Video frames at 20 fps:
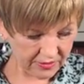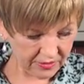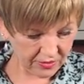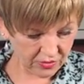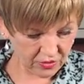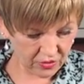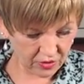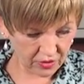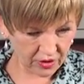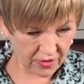
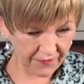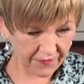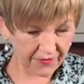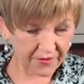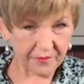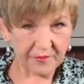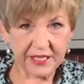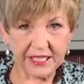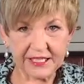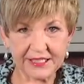cook off the
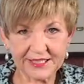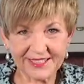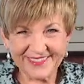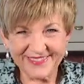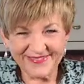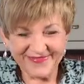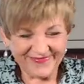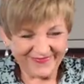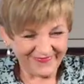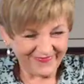meat
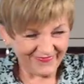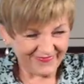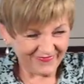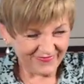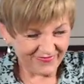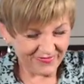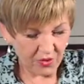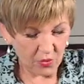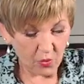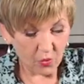
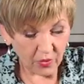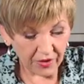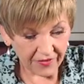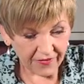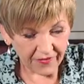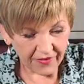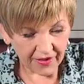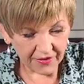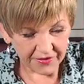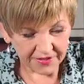
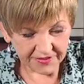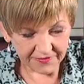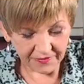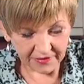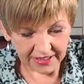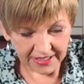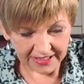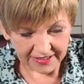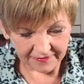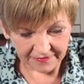with those
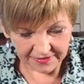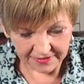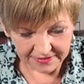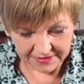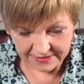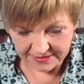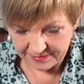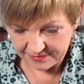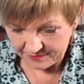flavours.